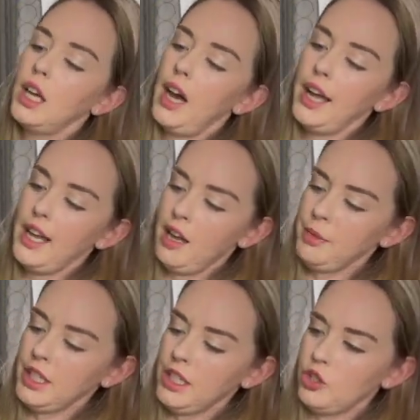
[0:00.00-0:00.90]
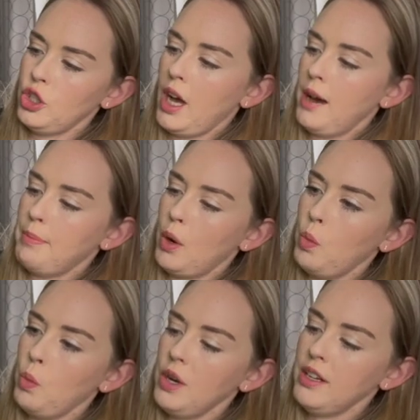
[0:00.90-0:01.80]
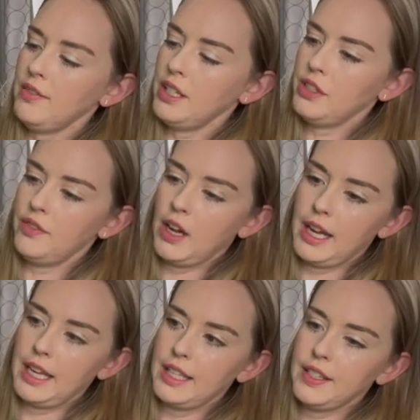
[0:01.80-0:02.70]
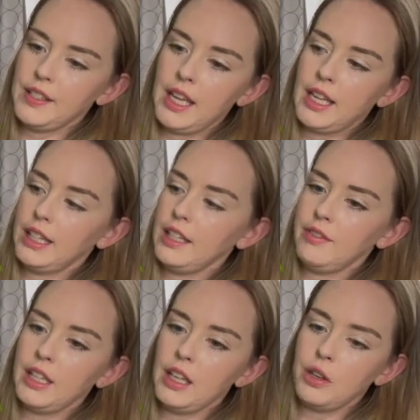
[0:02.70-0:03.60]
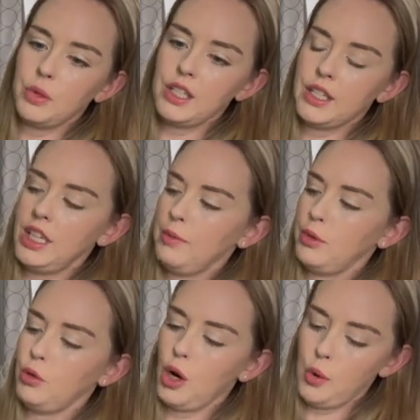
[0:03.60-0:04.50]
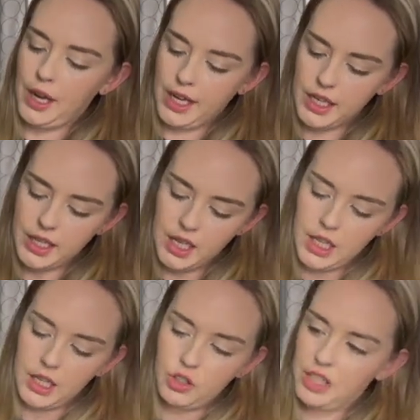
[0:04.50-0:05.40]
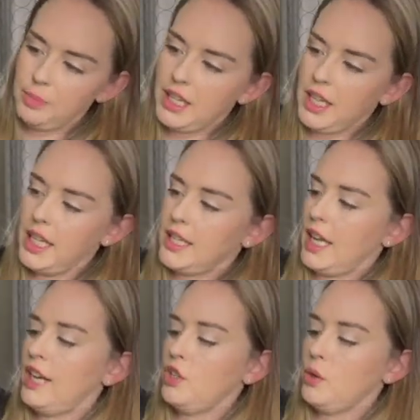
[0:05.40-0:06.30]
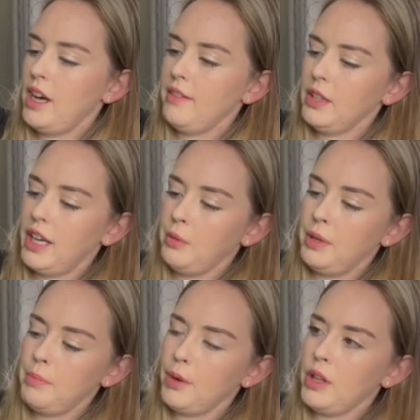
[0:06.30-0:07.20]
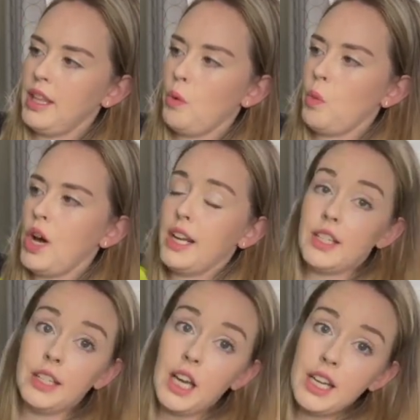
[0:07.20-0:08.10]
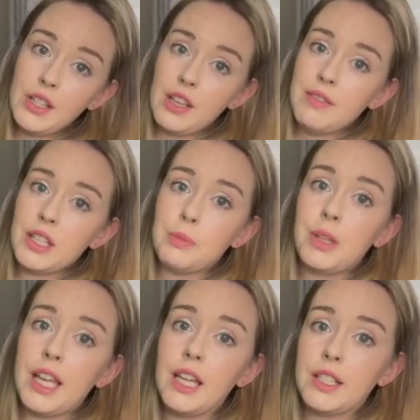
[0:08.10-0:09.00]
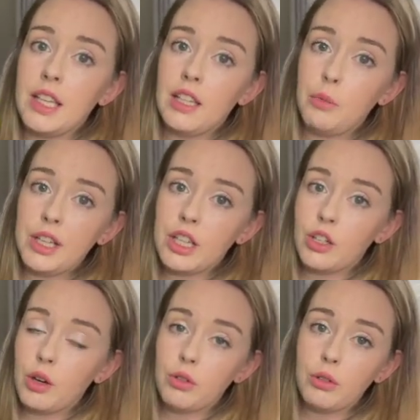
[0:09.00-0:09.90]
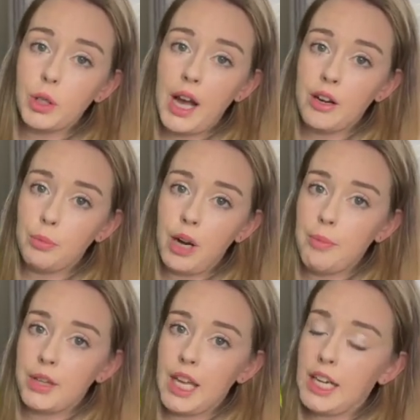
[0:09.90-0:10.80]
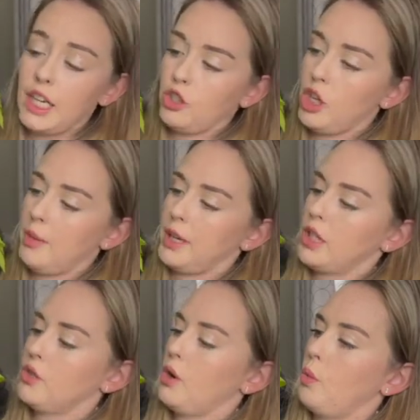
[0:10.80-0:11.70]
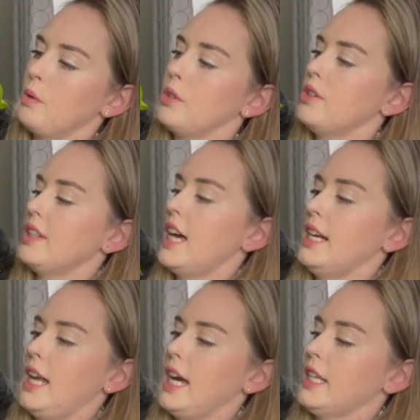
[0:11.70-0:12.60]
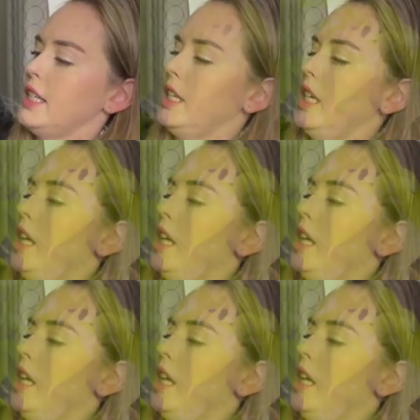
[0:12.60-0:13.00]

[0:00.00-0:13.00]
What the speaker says: I am gonna chop one of these vines and leave the other one to keep growing, just because I do have a lot of people that want cuttings of this plant, and then we can go through how to propagate and chop it. So we will do that next.